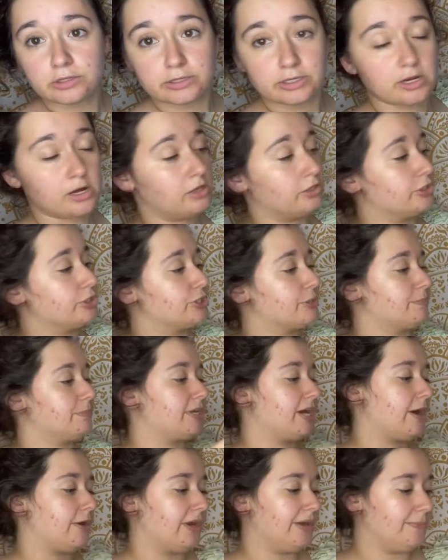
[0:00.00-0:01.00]
The color jumped
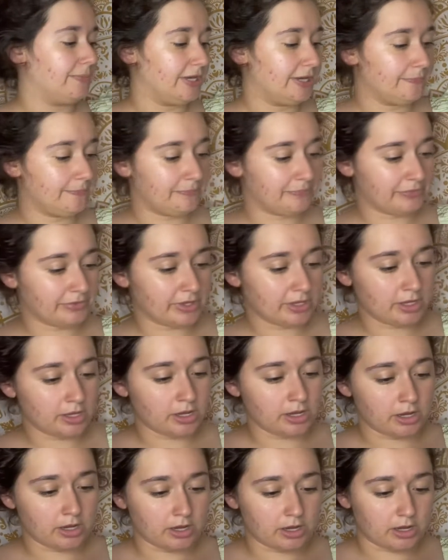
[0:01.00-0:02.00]
out at me.
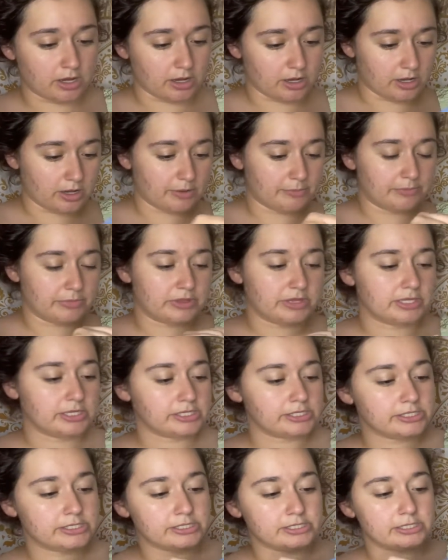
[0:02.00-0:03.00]

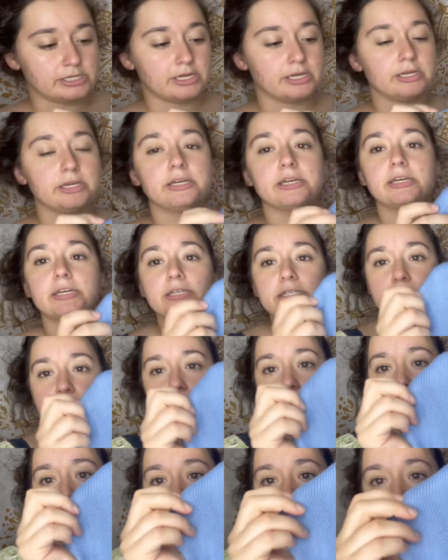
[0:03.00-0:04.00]
This is
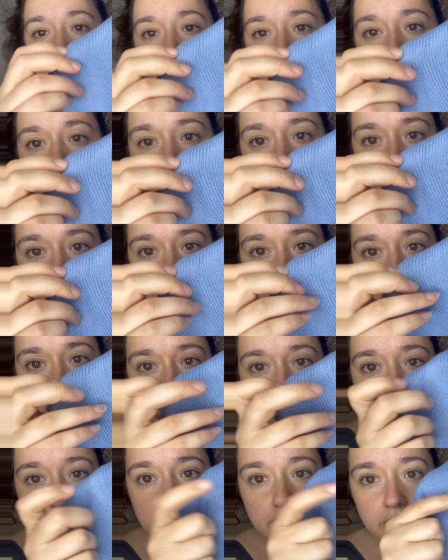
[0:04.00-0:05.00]
the
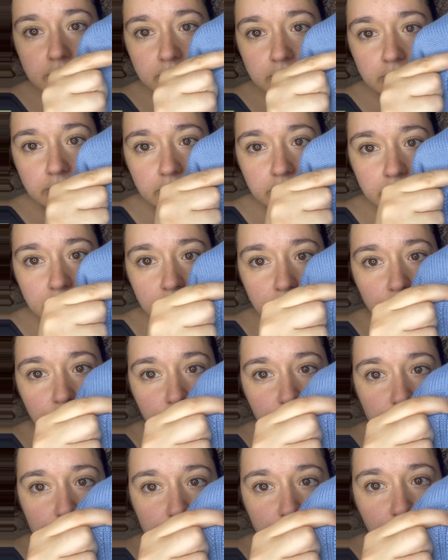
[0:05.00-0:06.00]
smallest you
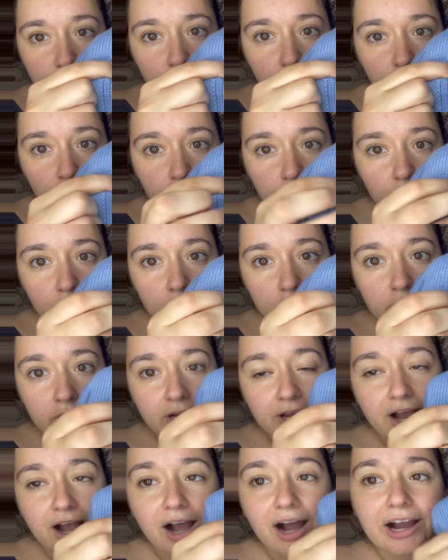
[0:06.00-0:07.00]
should go.
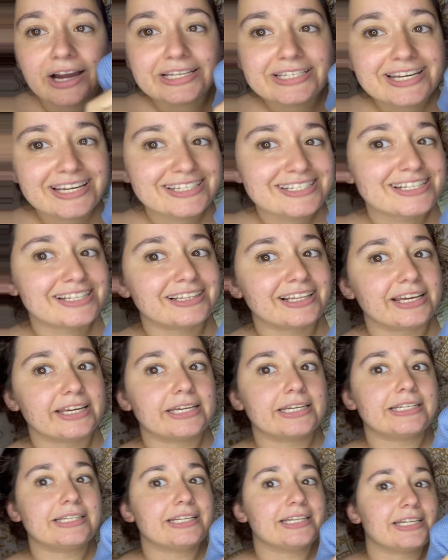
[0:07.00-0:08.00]
I tend to
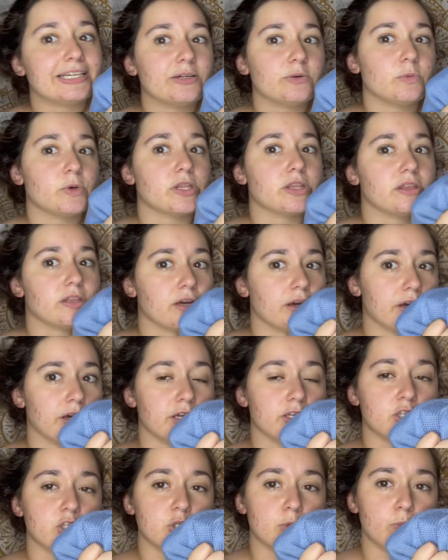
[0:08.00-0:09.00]
like knitting with
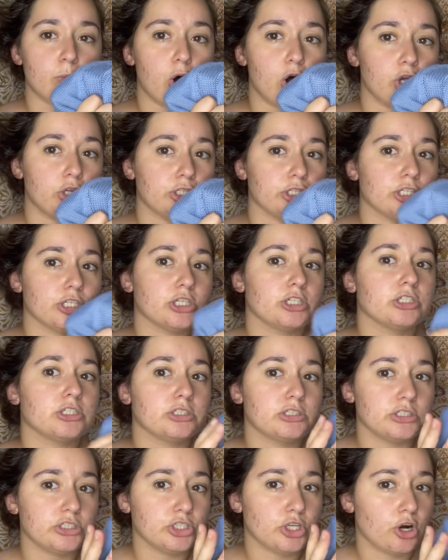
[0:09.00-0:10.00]
smaller
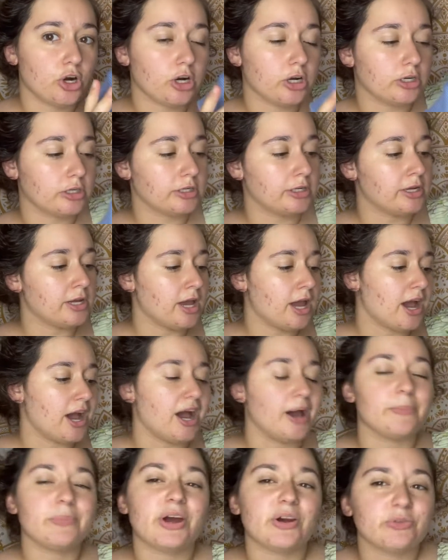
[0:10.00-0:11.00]
yarn.
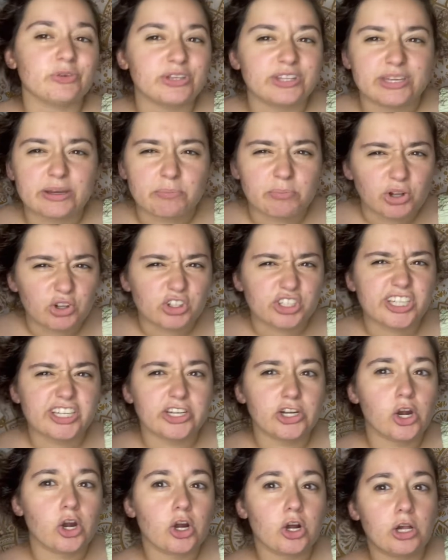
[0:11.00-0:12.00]
I'm not really a bulky
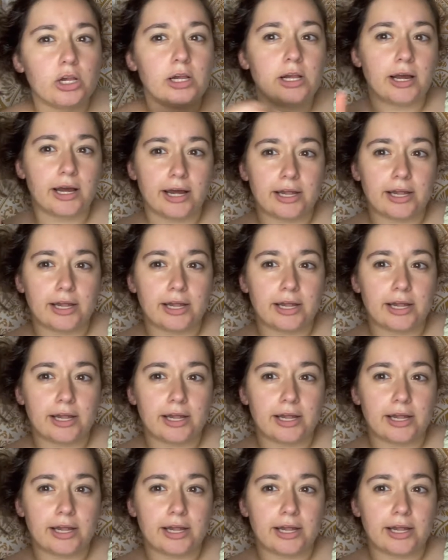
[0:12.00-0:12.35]
girl.